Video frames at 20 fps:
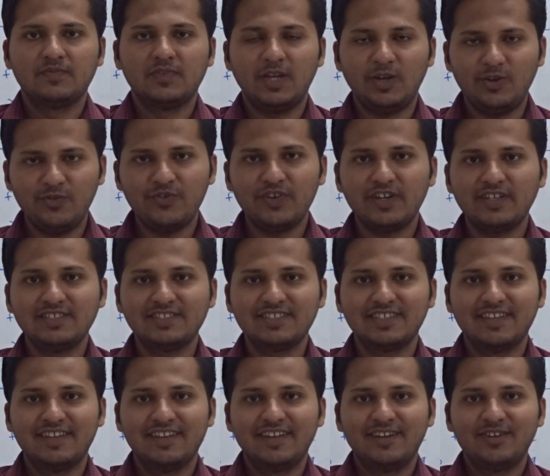Hello friends,
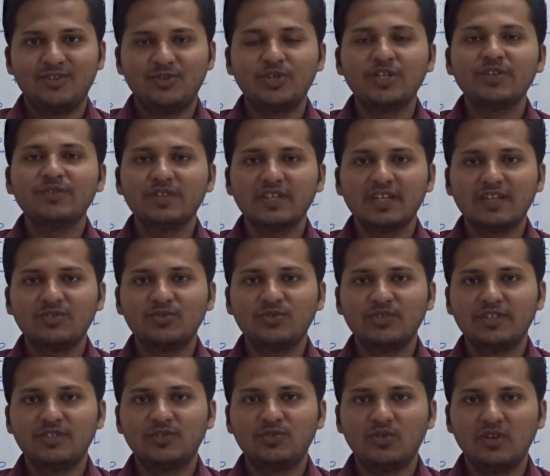today we are
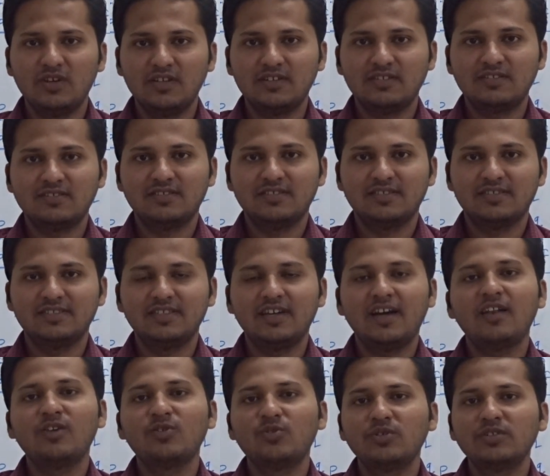going to learn the
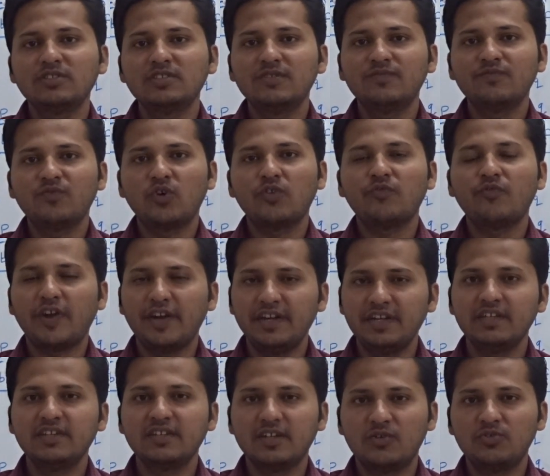algorithm for
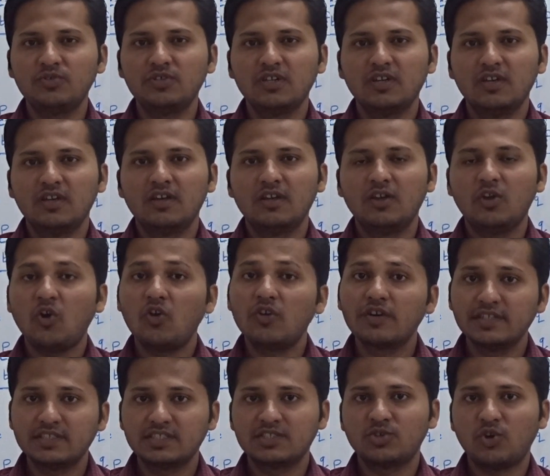finding out
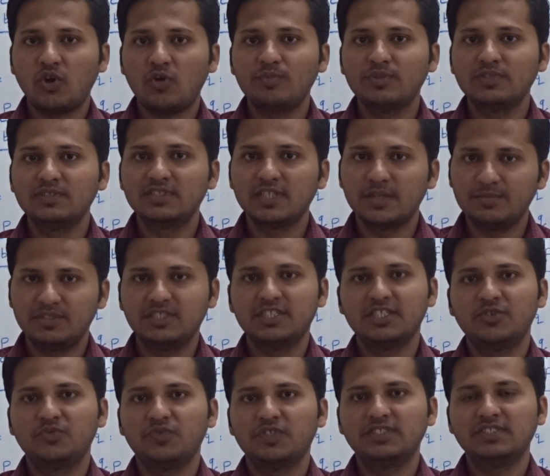longest common
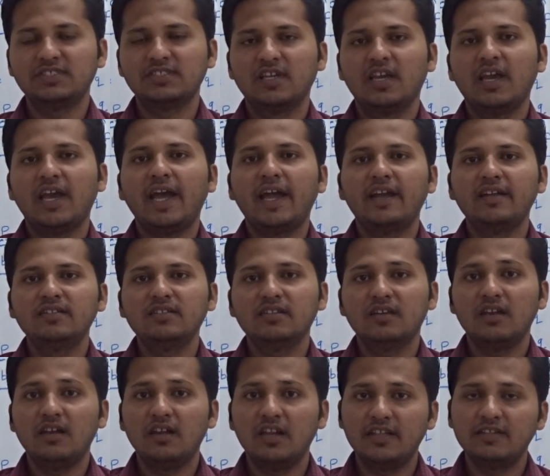subsequence and
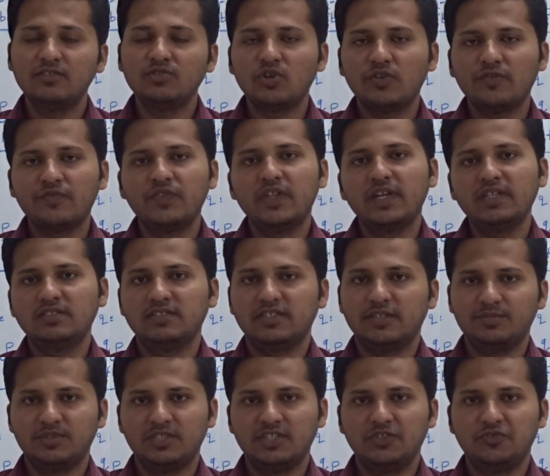length of that
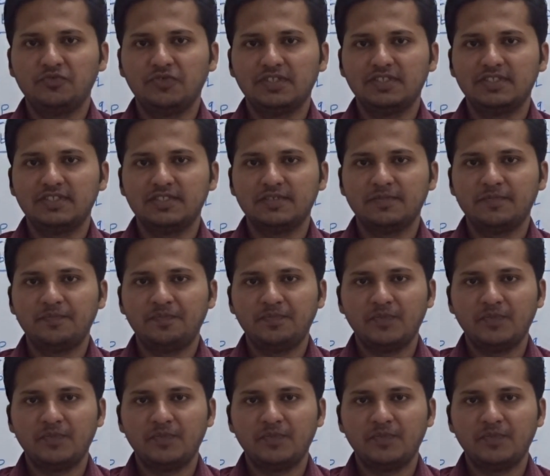subsequence.